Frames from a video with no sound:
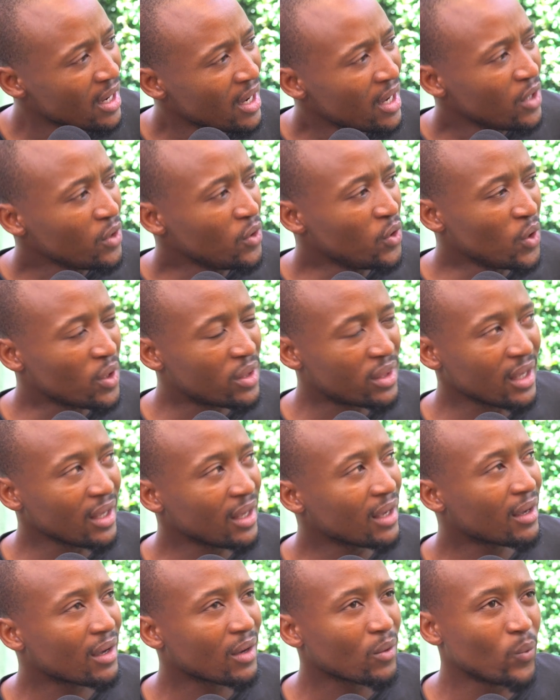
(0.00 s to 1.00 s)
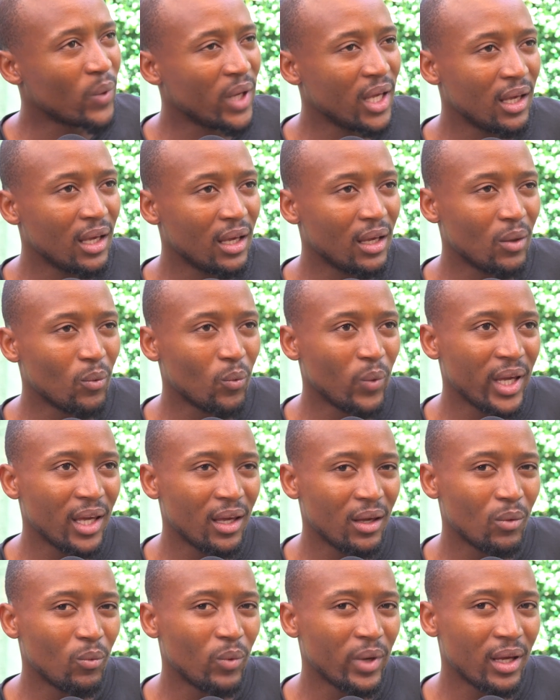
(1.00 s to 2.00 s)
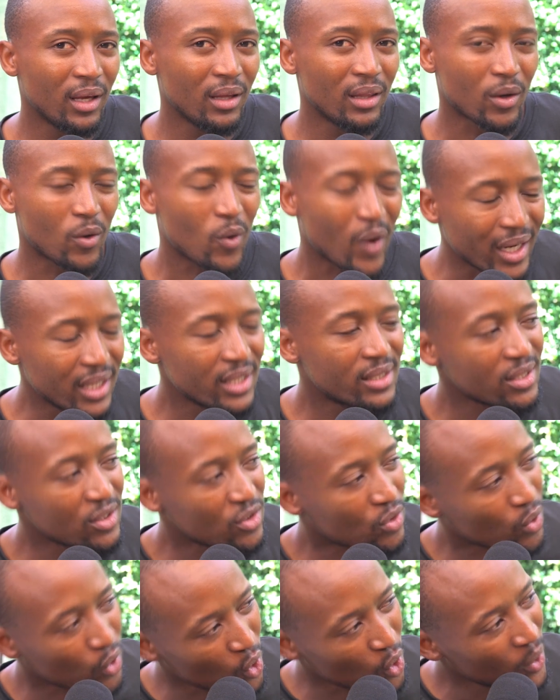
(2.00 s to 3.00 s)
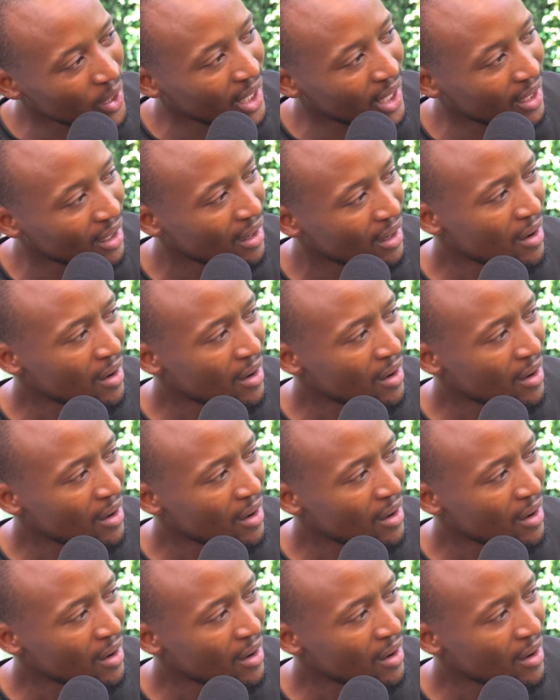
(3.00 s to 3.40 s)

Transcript: do you think the quality is growing,